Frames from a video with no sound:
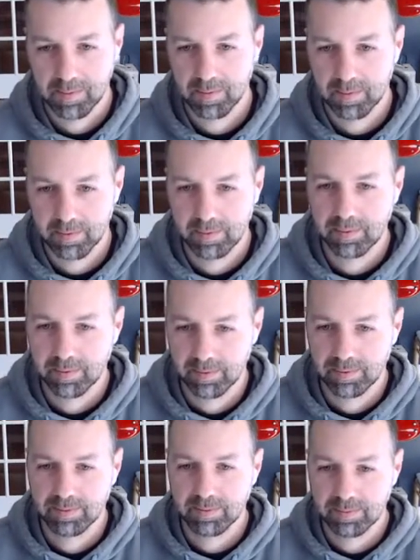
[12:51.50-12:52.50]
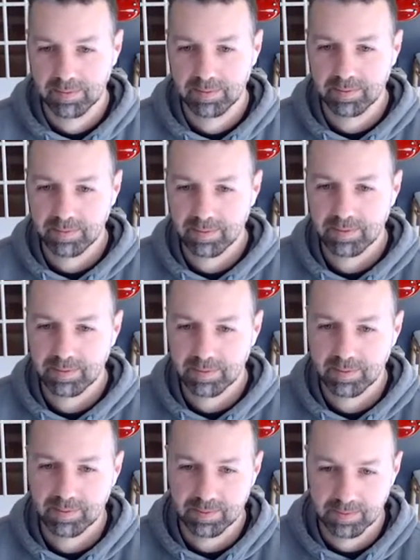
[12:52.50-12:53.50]

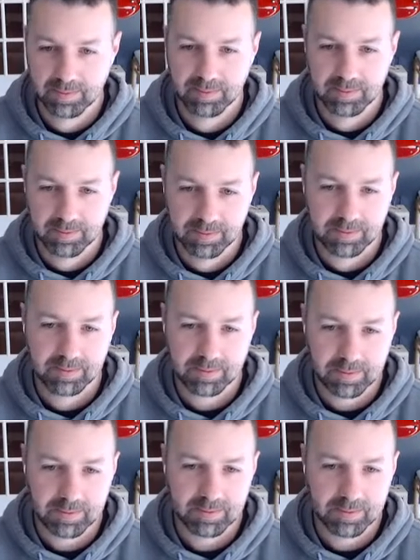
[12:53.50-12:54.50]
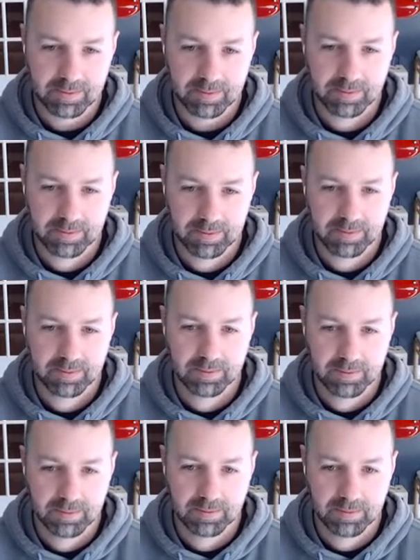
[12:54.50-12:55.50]

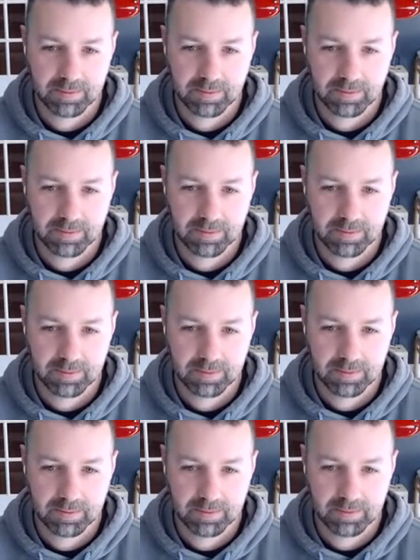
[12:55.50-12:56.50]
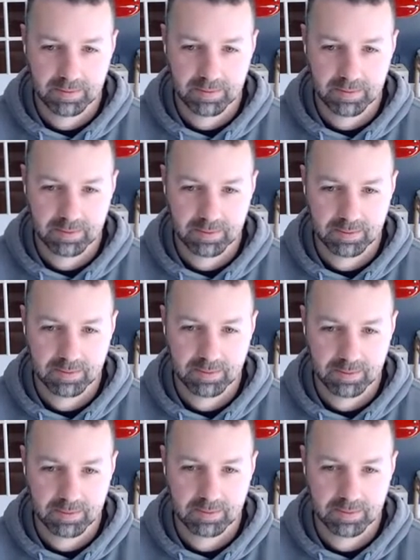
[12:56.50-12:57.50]

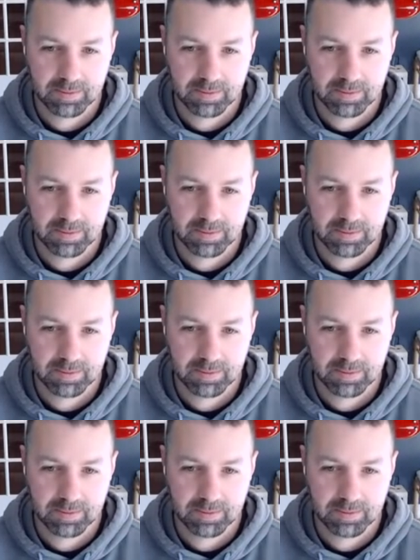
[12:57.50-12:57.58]
No words are spoken by the person on screen.